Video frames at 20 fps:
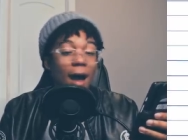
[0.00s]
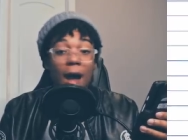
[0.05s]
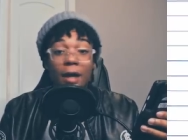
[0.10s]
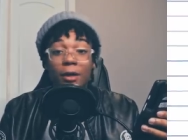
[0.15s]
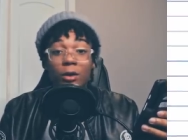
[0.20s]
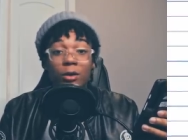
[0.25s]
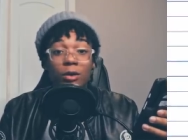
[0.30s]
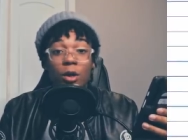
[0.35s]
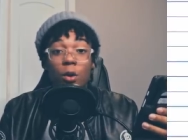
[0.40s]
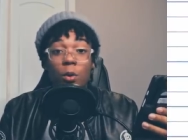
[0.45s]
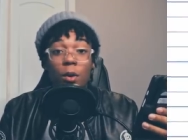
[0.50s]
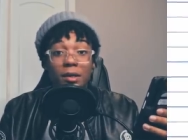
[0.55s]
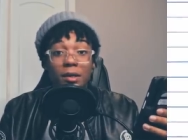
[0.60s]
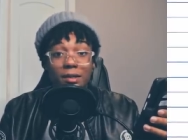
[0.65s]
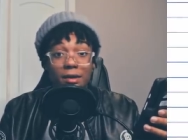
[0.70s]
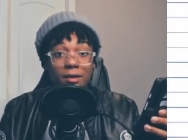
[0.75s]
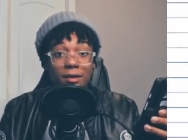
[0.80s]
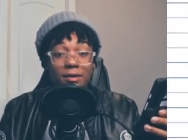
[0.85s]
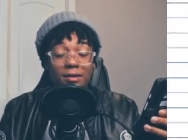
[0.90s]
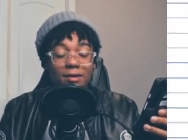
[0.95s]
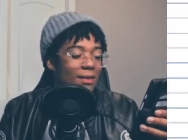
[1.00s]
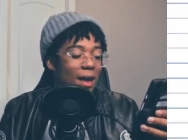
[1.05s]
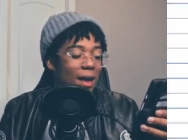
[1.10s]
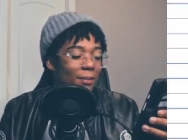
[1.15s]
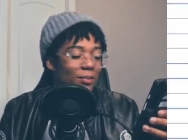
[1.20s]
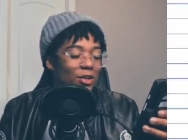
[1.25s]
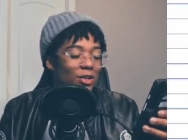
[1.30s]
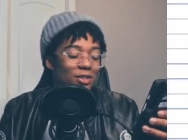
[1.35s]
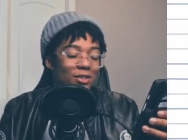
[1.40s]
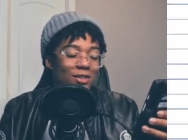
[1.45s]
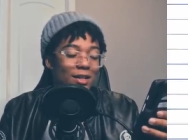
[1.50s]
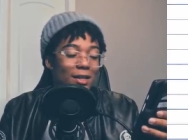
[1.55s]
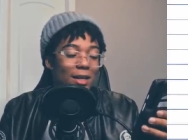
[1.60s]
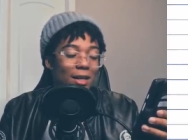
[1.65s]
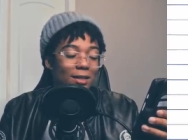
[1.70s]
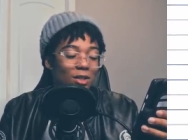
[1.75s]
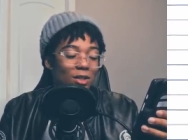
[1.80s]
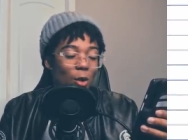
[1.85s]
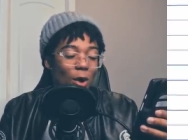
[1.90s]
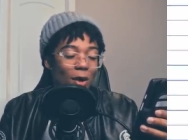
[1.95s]
I don't know what does. That being said,
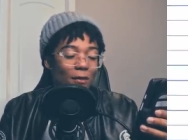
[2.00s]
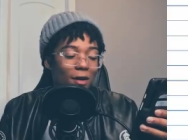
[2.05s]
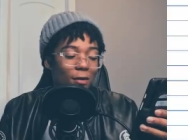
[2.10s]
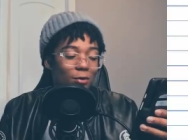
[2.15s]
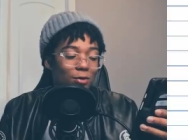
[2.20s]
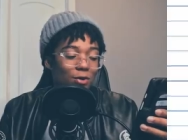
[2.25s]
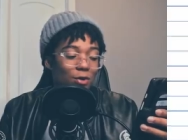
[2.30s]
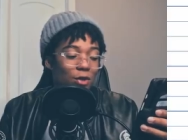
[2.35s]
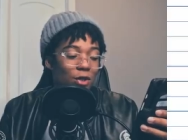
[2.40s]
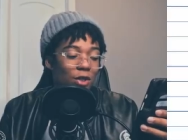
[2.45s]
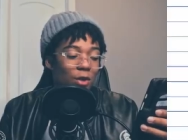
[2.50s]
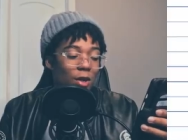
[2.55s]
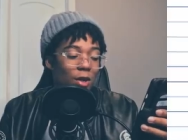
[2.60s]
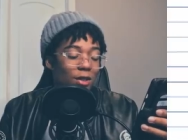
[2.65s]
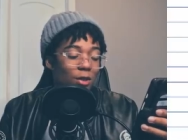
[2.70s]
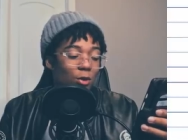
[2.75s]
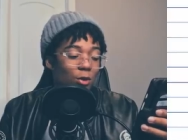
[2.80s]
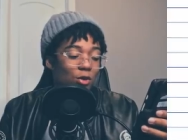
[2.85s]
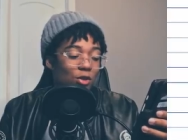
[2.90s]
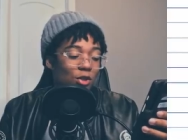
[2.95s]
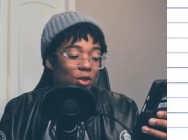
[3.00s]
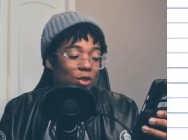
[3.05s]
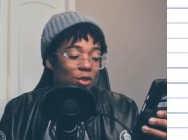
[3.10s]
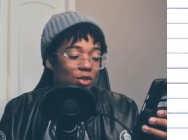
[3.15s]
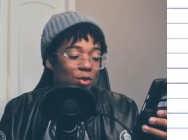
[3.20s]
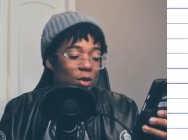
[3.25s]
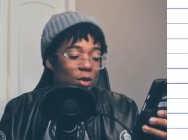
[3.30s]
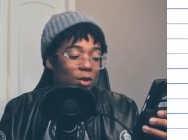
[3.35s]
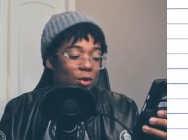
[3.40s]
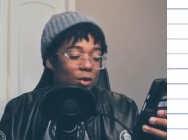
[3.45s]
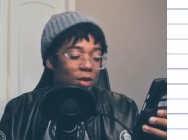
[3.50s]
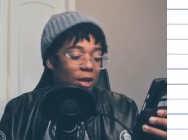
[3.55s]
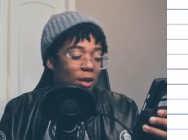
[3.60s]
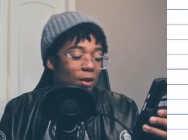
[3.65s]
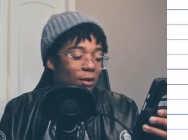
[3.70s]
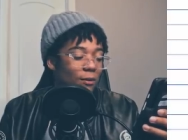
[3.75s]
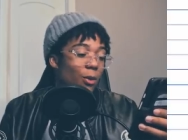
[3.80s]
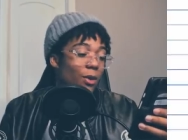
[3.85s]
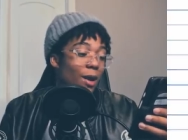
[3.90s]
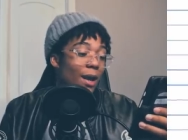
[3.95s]
I still have absolutely no idea who she is, so I don't care.
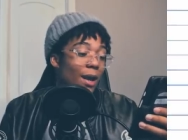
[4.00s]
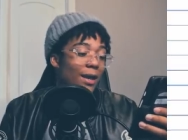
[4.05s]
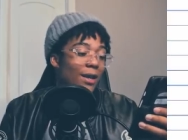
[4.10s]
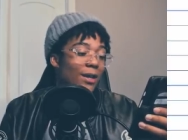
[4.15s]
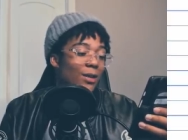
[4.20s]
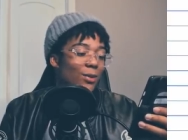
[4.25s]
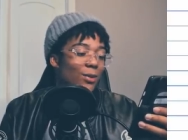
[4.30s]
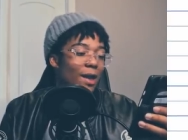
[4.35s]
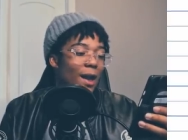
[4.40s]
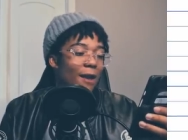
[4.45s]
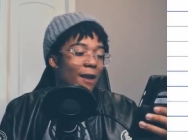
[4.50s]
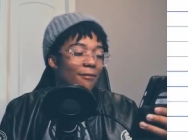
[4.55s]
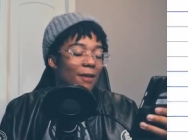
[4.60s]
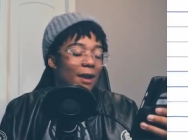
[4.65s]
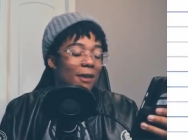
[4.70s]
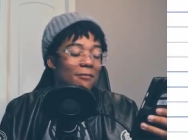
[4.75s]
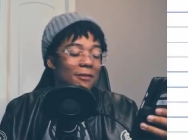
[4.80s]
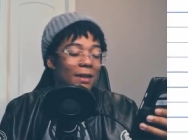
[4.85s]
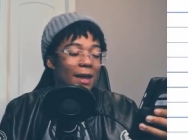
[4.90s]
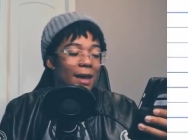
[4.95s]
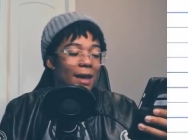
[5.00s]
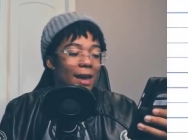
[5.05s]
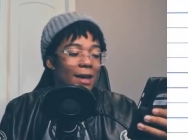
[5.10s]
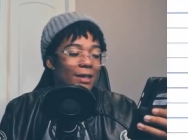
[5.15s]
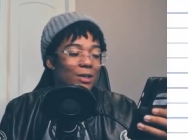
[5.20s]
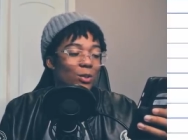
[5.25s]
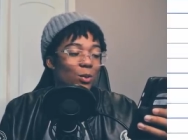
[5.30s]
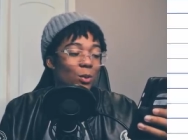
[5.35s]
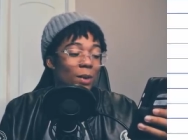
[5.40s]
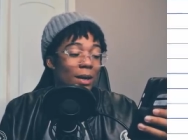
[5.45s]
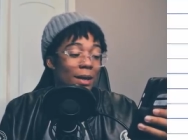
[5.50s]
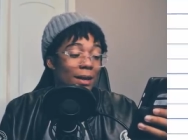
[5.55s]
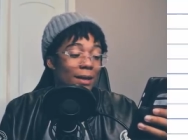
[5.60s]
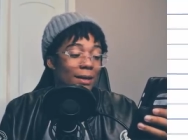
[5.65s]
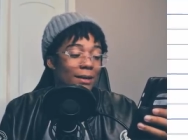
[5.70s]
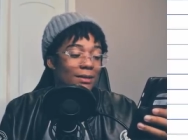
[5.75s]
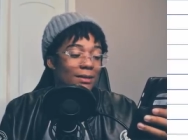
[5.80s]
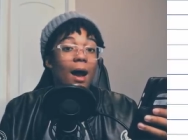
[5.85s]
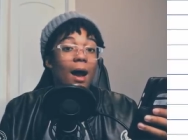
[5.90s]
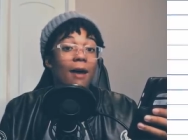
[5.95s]
All right, here we have FKA
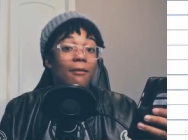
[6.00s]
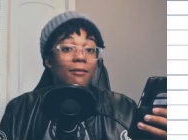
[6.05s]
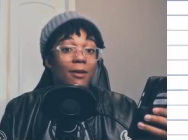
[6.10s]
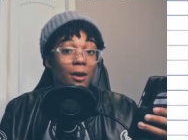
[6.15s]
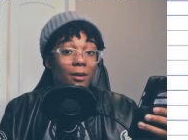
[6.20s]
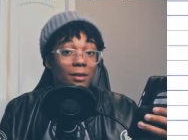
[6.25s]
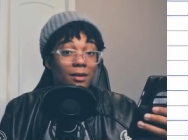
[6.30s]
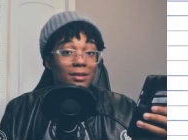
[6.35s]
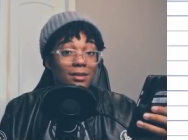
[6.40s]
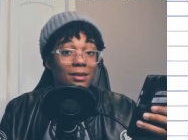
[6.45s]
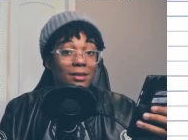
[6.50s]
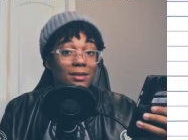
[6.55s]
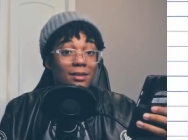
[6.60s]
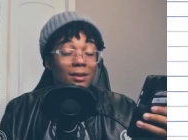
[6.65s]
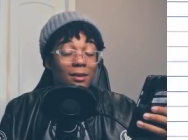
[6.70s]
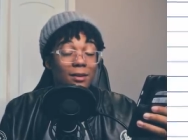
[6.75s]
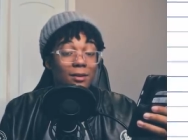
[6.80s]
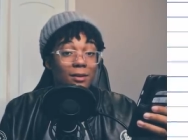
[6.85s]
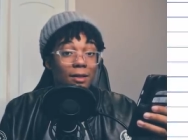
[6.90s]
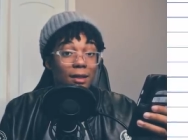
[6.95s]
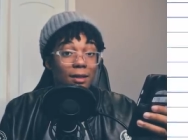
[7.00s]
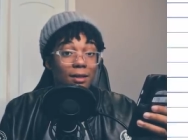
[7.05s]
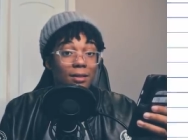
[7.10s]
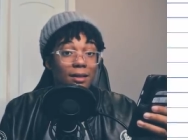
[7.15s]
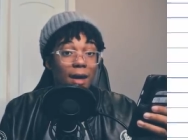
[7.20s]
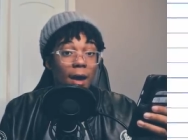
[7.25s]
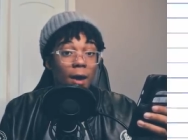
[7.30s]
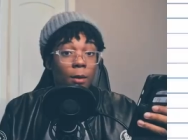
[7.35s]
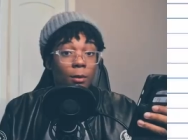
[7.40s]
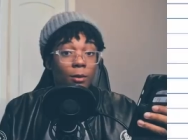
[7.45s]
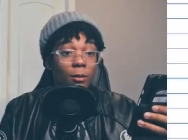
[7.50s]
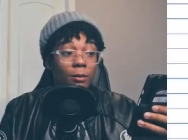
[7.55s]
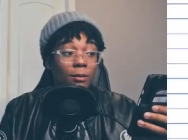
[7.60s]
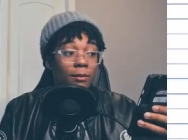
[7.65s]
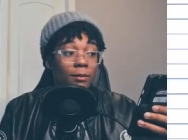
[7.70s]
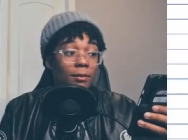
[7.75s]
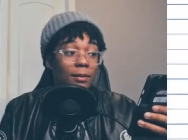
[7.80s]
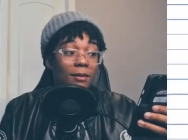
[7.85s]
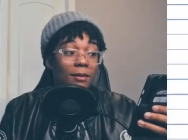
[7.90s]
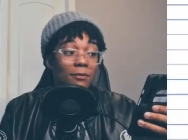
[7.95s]
Twigs. Have y'all listened to her latest album?
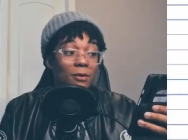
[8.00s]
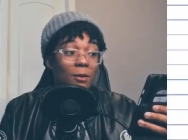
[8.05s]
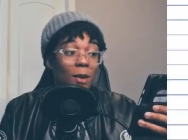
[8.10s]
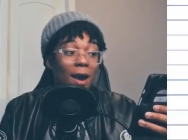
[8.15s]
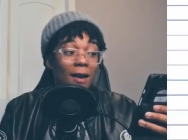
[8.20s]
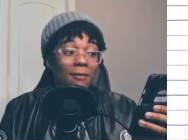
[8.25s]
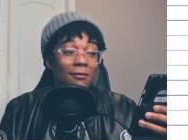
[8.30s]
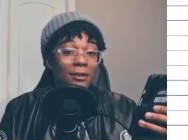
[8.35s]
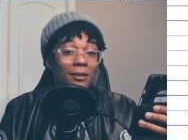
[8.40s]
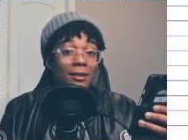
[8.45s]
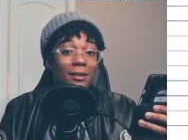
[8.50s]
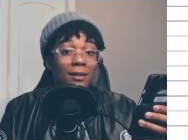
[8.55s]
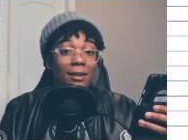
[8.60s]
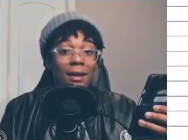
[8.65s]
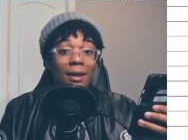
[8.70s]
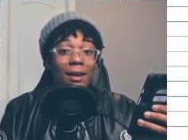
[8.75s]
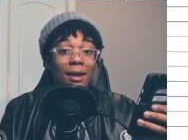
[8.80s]
If you haven't,